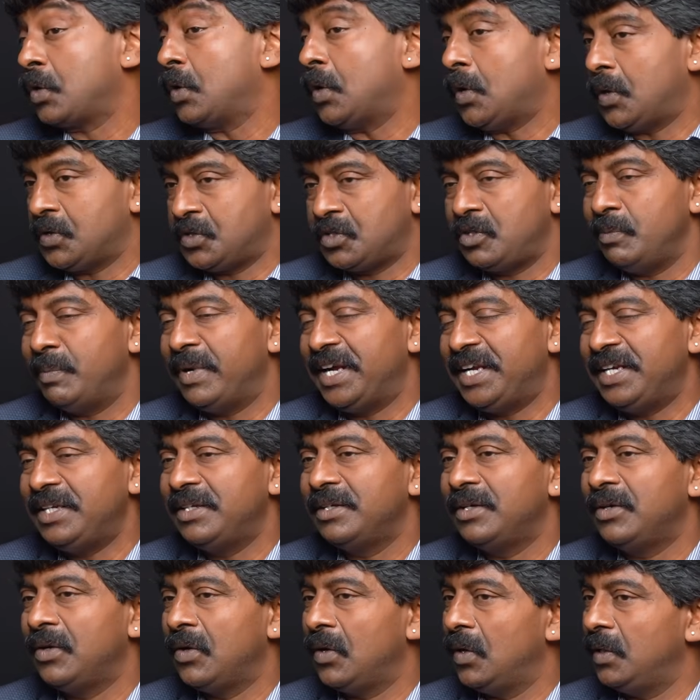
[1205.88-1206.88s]
caused by
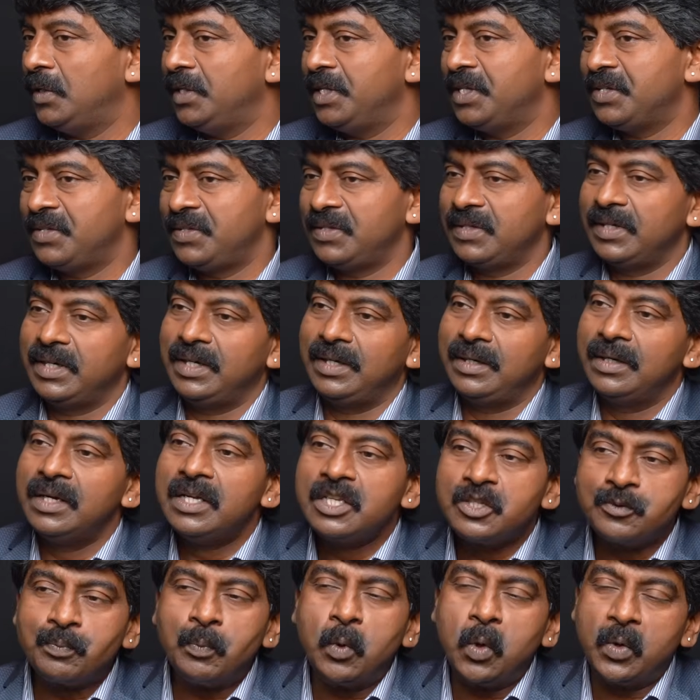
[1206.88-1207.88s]
all this
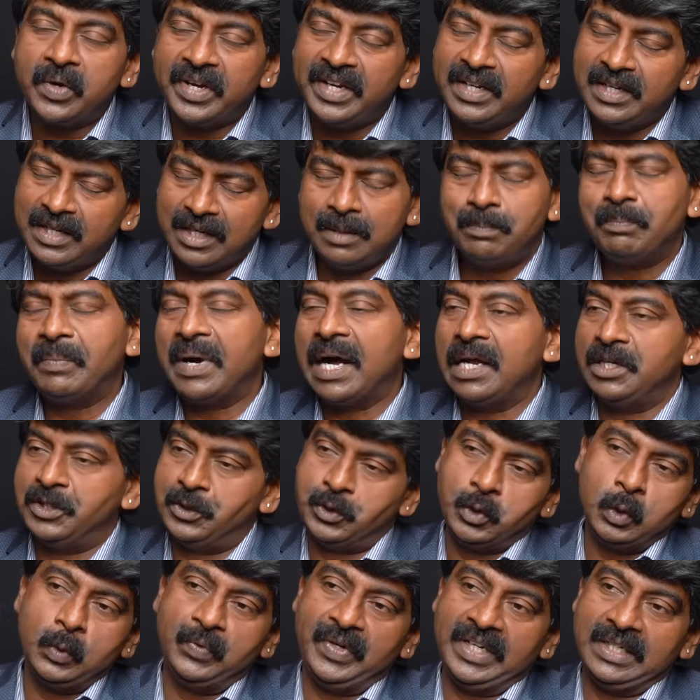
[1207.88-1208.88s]
smoking and pan
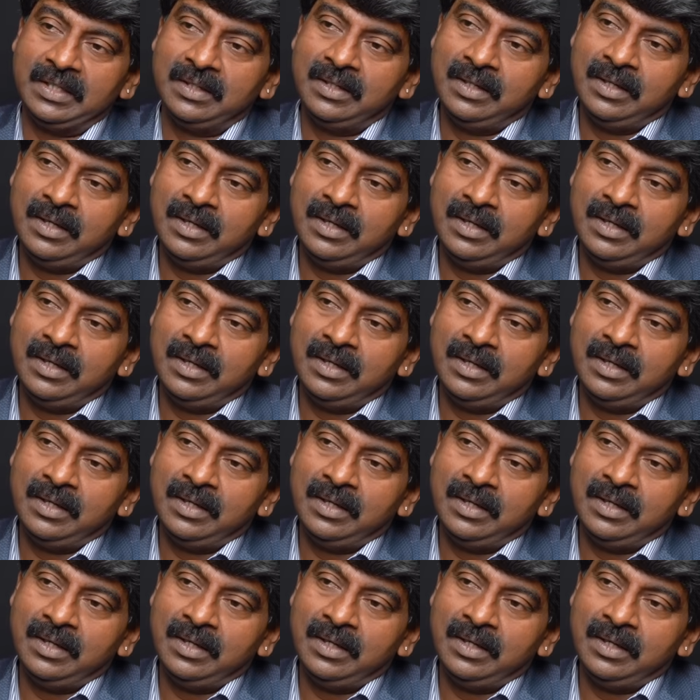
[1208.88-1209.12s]
chewing.